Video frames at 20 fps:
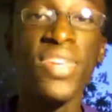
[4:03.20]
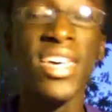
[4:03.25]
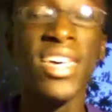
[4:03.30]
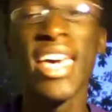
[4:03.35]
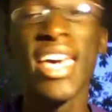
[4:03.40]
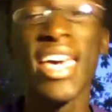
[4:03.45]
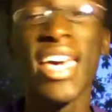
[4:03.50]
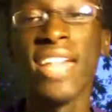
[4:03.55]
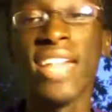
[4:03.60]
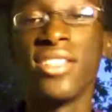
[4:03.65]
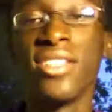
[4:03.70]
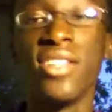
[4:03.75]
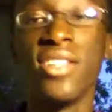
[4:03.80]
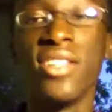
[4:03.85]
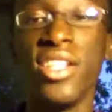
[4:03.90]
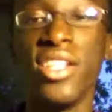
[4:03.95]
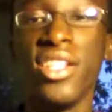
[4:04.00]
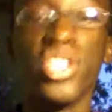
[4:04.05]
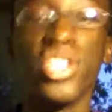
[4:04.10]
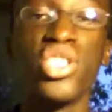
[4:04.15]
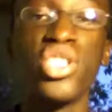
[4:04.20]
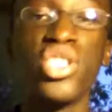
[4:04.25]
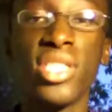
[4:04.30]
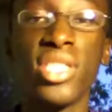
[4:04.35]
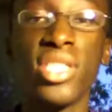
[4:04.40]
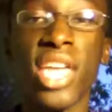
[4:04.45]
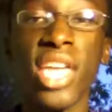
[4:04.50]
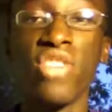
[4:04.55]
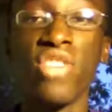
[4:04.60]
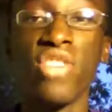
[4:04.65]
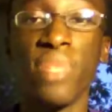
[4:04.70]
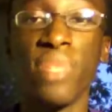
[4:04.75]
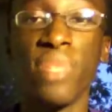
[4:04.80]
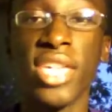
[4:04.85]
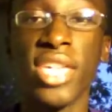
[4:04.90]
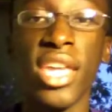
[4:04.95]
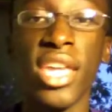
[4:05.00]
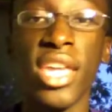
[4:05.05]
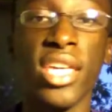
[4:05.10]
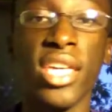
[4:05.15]
And in addition to that, you'll be
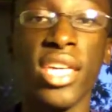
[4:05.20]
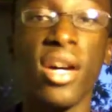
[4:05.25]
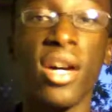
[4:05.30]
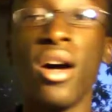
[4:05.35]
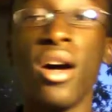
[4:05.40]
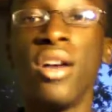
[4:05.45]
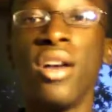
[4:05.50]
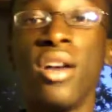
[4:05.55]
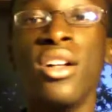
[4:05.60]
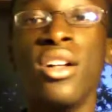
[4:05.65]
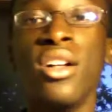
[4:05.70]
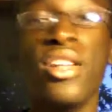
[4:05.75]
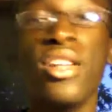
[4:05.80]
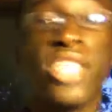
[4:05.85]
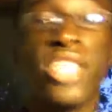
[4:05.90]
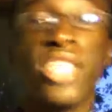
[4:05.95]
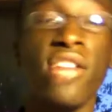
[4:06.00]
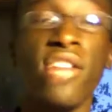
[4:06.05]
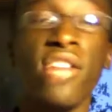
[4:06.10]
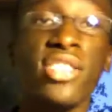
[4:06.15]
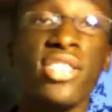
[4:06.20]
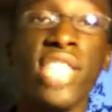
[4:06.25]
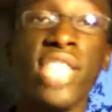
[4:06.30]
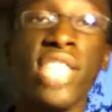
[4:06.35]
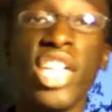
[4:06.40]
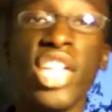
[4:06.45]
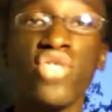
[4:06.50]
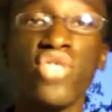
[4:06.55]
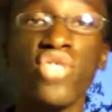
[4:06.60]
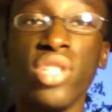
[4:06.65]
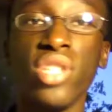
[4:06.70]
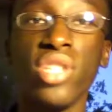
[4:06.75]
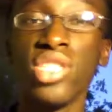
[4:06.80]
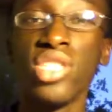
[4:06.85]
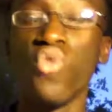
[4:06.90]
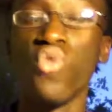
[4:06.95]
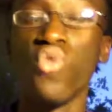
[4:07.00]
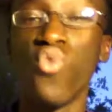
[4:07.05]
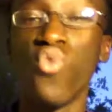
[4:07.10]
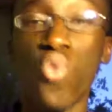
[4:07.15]
getting guaranteed entry
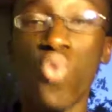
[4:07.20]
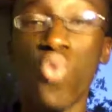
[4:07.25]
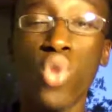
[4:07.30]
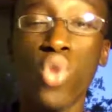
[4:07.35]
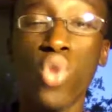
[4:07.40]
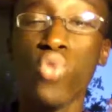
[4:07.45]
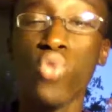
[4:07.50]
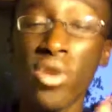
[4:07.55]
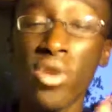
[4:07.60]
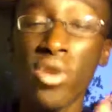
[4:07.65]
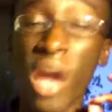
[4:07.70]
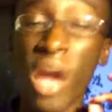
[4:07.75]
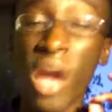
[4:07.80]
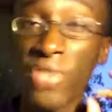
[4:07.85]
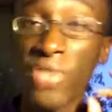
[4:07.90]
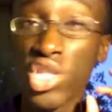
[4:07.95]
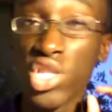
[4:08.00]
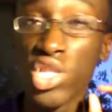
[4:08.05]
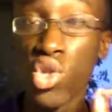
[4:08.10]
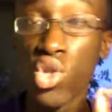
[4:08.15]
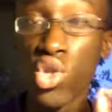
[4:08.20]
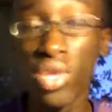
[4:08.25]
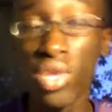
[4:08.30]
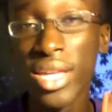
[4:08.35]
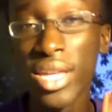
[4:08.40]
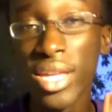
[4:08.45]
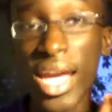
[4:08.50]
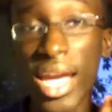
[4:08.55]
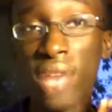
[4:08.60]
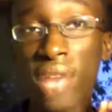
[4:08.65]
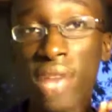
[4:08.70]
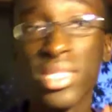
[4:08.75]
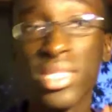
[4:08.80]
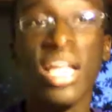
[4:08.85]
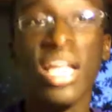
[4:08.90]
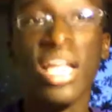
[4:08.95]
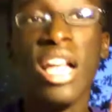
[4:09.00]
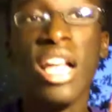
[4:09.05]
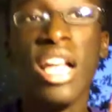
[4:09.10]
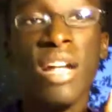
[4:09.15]
into World of Warcraft's newly announced
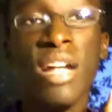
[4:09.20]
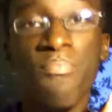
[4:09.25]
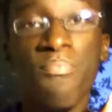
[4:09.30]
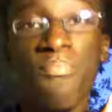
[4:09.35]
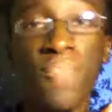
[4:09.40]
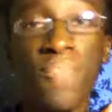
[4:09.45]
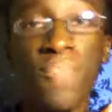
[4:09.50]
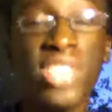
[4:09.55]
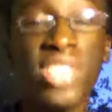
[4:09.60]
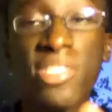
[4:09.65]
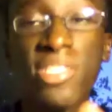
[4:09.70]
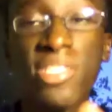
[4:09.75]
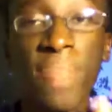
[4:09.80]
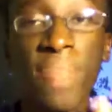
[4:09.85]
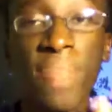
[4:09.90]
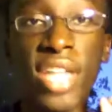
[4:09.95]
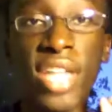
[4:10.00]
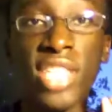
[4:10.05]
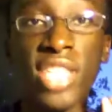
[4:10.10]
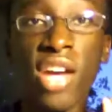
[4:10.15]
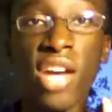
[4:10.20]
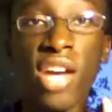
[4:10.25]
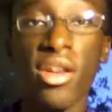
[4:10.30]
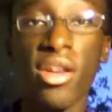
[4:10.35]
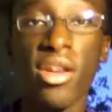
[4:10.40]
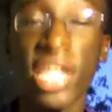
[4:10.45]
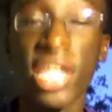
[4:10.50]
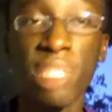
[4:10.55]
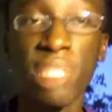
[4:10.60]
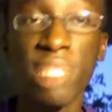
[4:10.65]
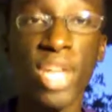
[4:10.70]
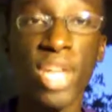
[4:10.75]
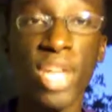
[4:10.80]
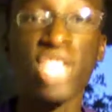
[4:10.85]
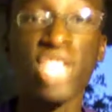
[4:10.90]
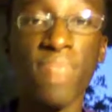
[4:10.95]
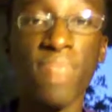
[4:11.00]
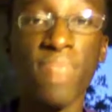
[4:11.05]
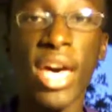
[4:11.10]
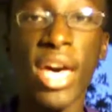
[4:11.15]
Mists of Pandaria
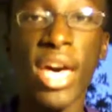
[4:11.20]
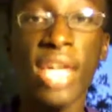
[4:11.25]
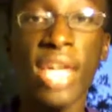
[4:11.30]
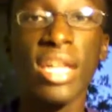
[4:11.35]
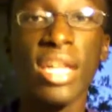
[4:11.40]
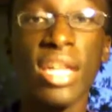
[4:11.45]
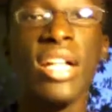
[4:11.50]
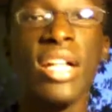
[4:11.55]
expansion pack,